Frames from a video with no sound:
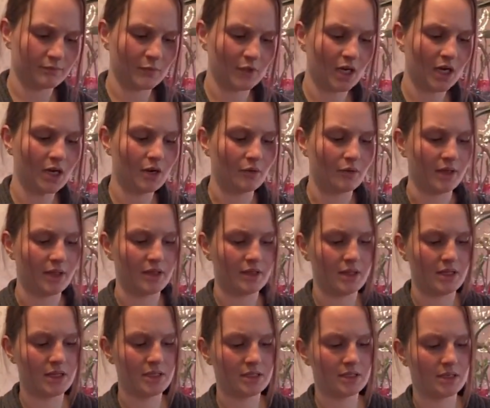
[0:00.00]
Oh, and
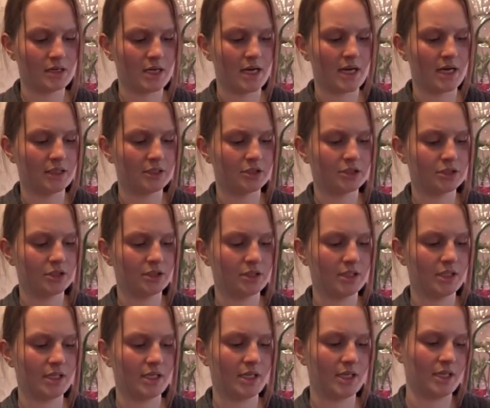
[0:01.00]
these are
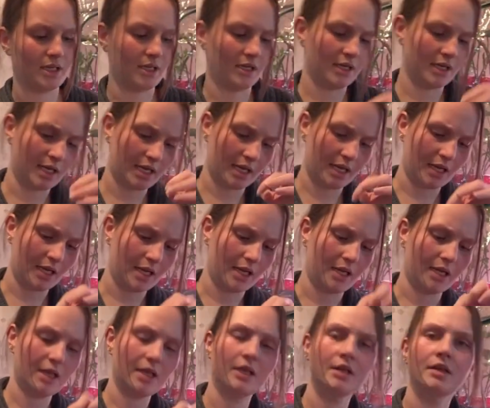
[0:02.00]
actually
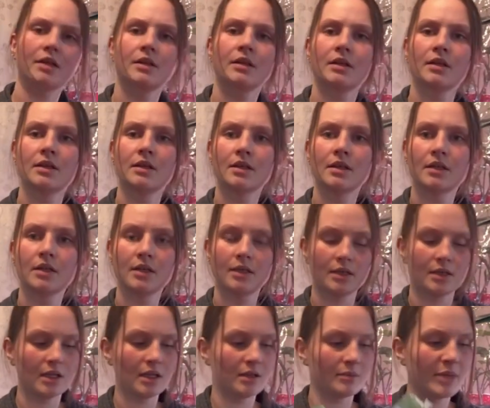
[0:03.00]
in
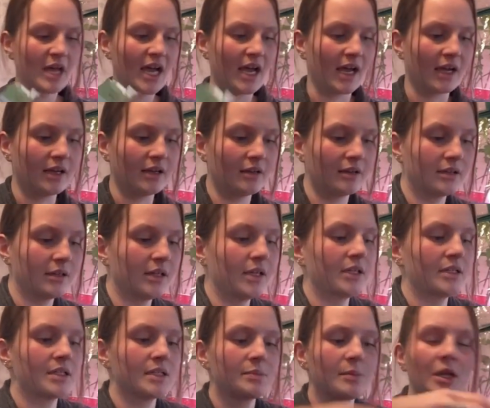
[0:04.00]
another bag,
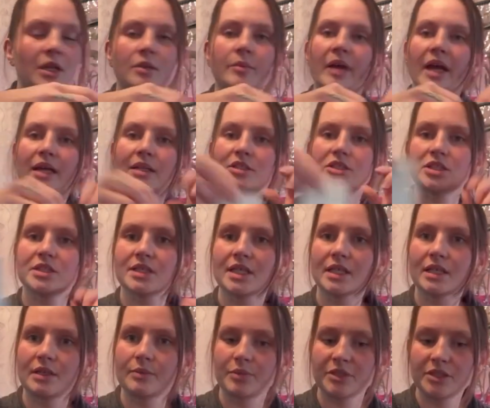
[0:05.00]
in a smaller bag, just
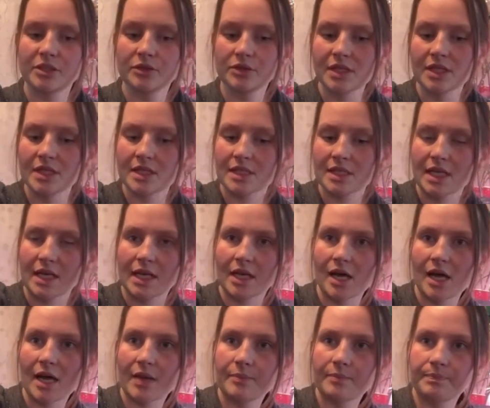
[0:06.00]
like the petunias that I got.